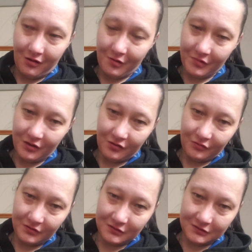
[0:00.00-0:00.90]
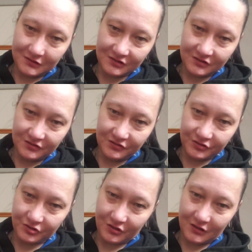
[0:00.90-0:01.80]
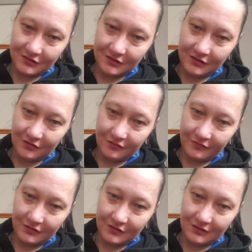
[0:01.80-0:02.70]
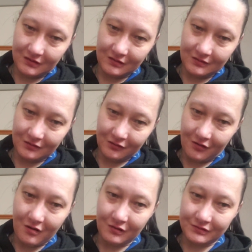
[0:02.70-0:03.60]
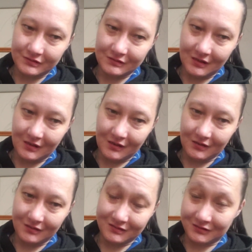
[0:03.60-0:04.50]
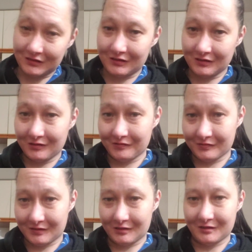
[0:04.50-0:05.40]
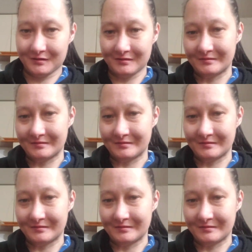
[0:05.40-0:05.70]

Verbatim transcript: on my own with conditions, trying to get over lots and starting over.